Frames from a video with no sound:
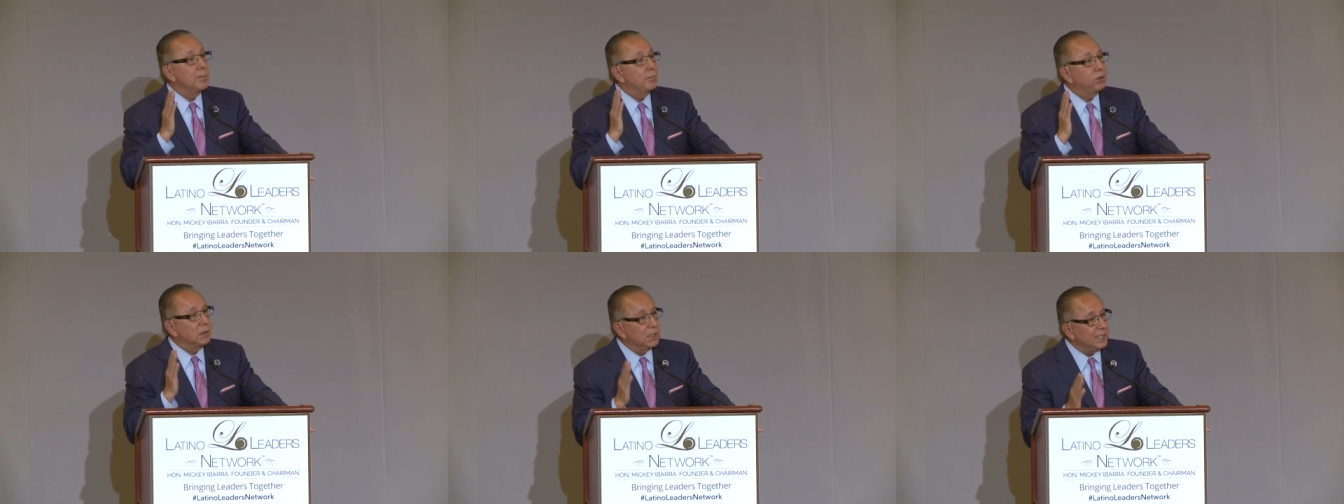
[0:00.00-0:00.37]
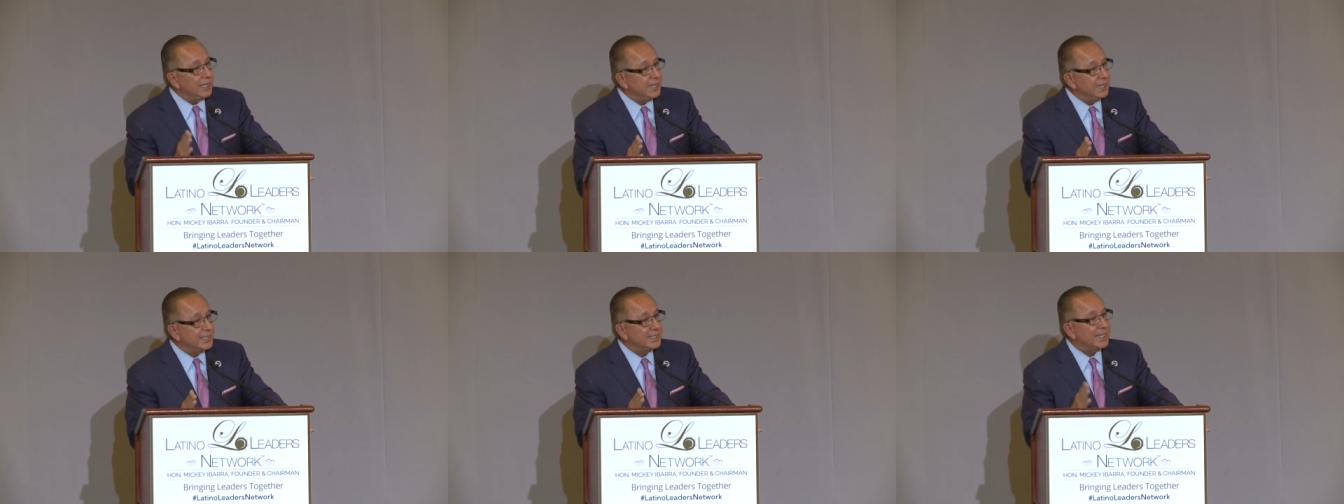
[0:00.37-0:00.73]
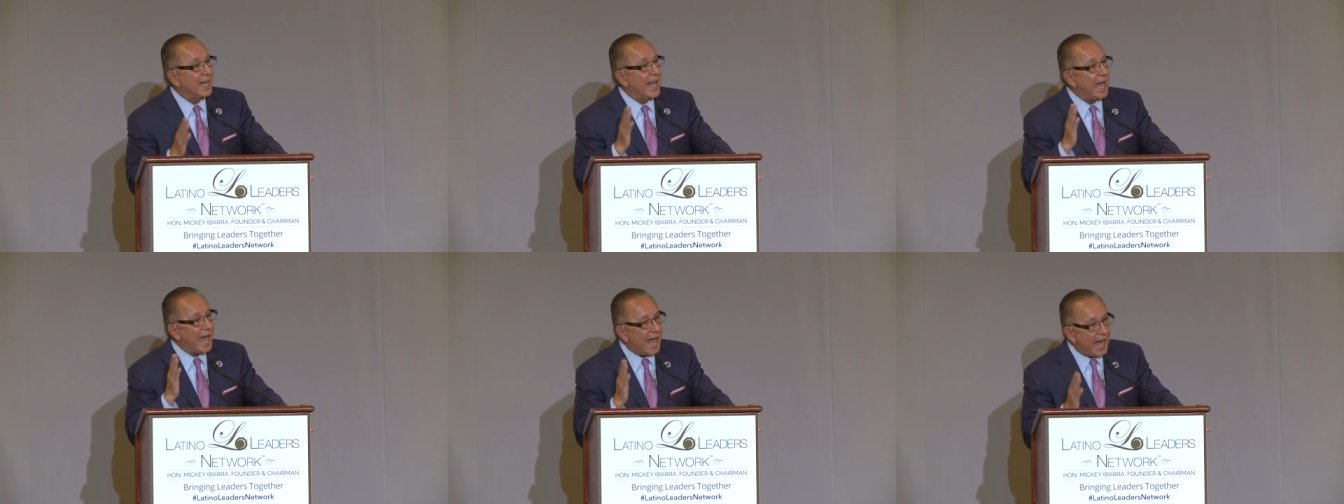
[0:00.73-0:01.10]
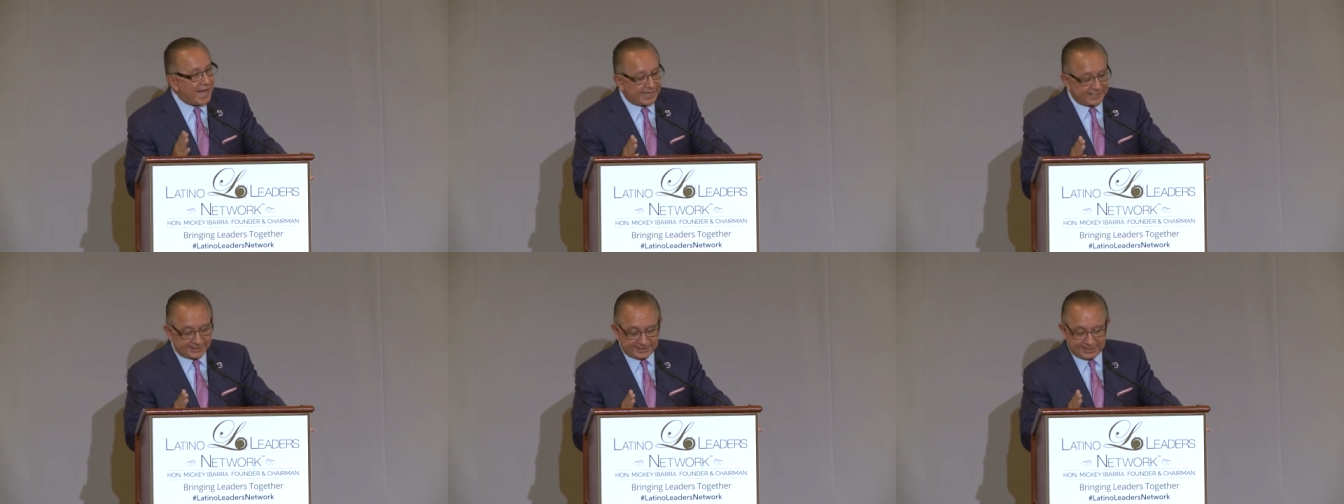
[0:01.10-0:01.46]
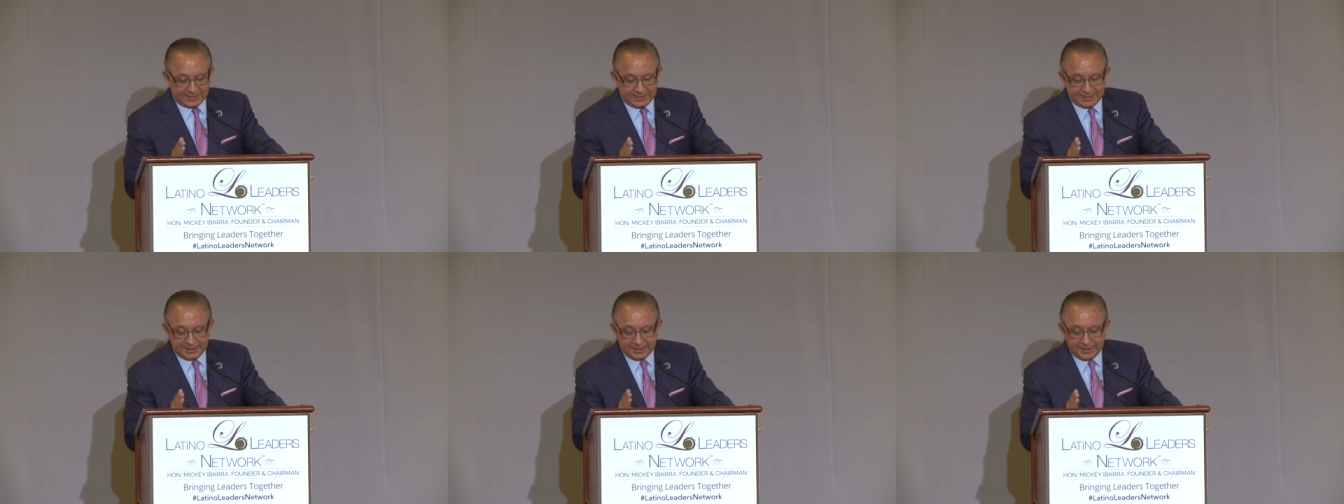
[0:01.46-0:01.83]
Please
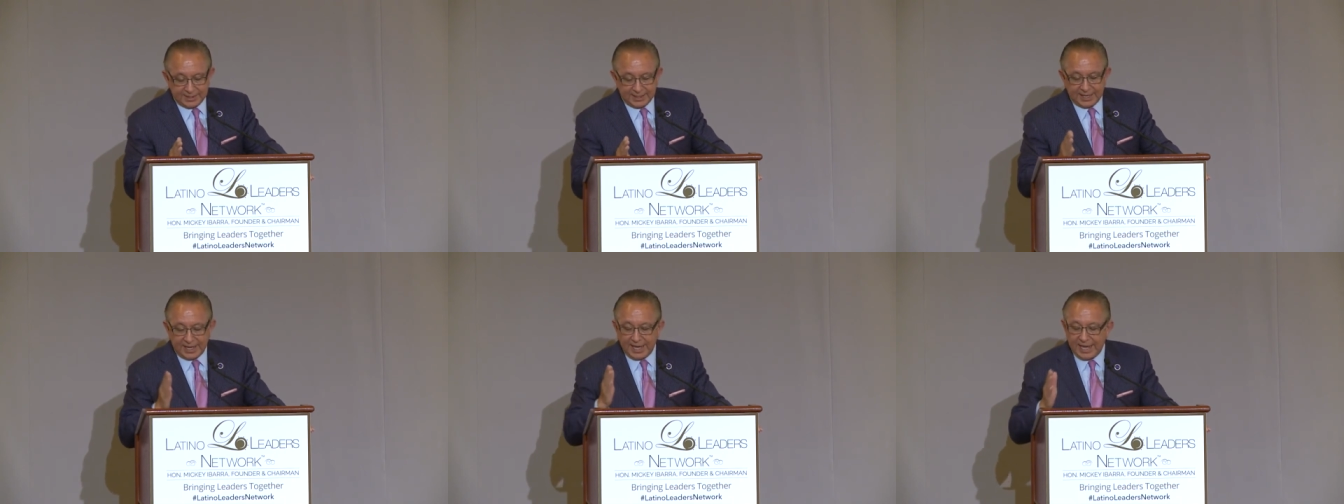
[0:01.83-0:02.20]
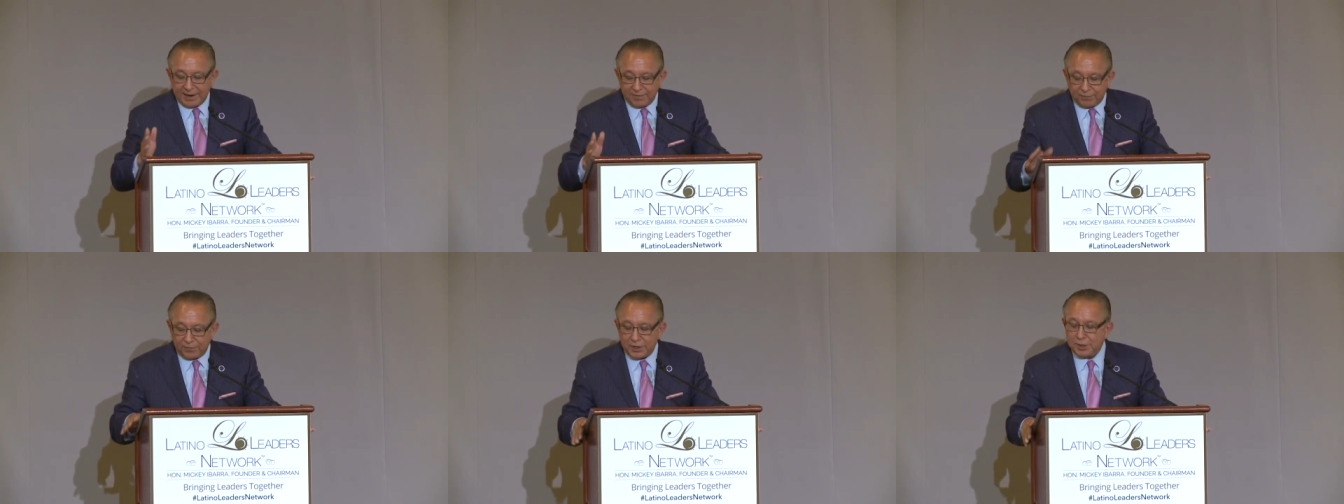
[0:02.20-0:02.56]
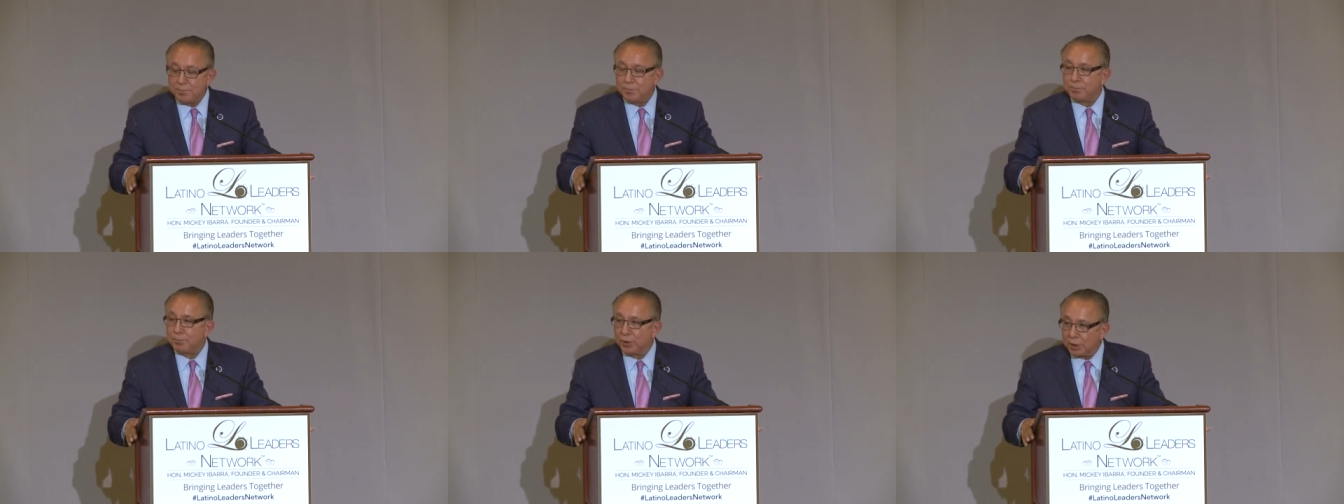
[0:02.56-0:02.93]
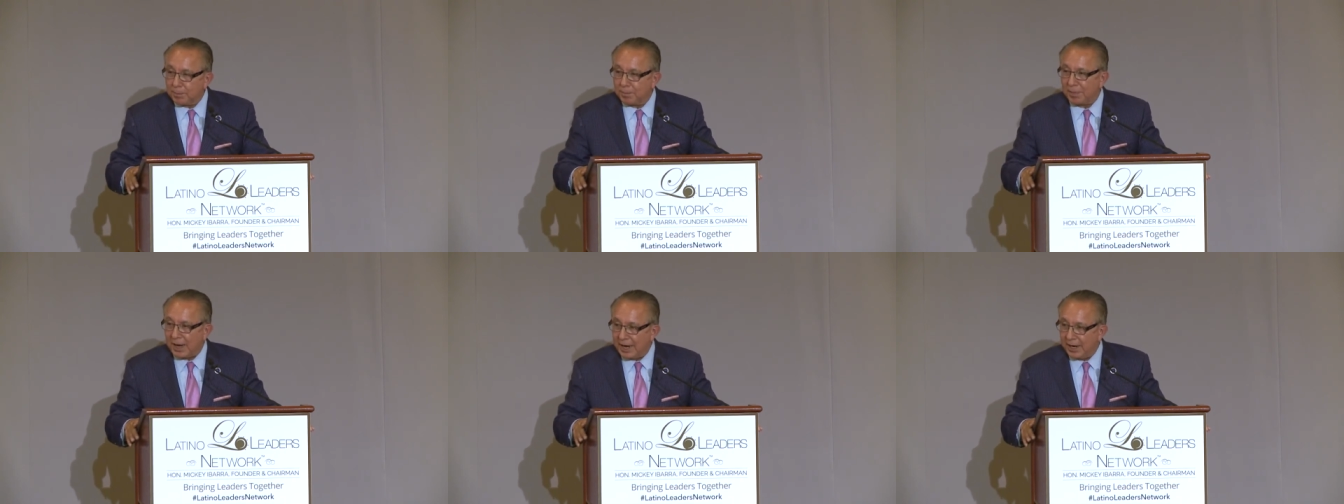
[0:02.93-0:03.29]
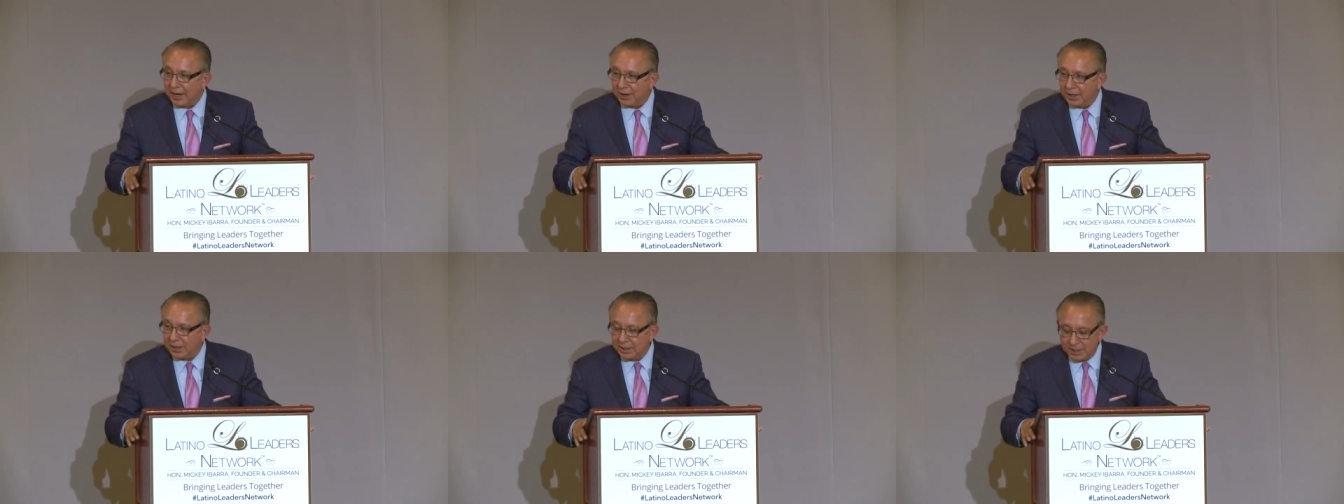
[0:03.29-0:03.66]
ask every book
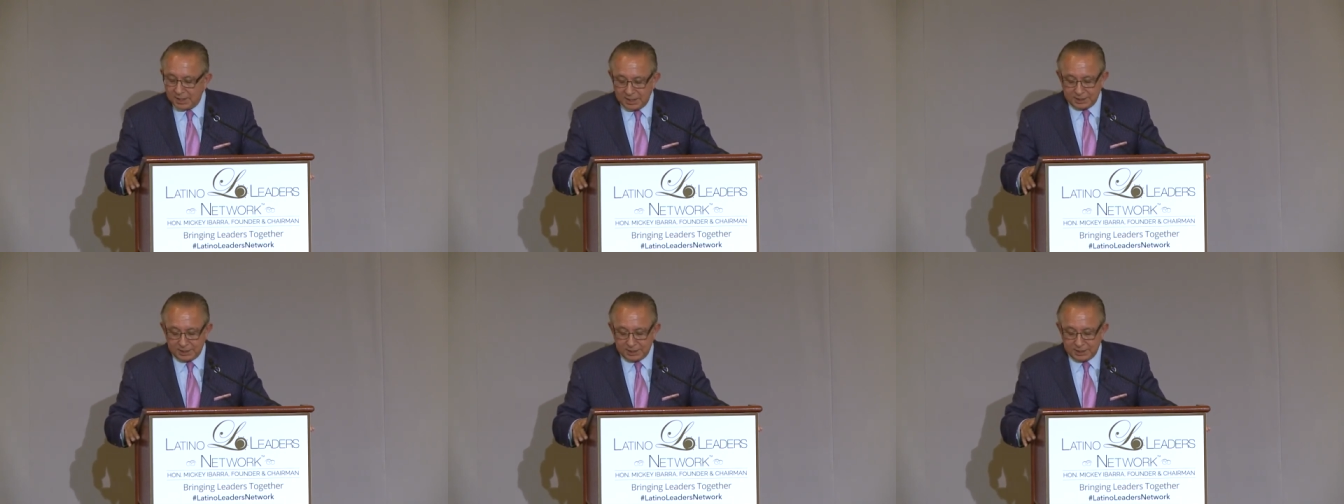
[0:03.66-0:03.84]
buyer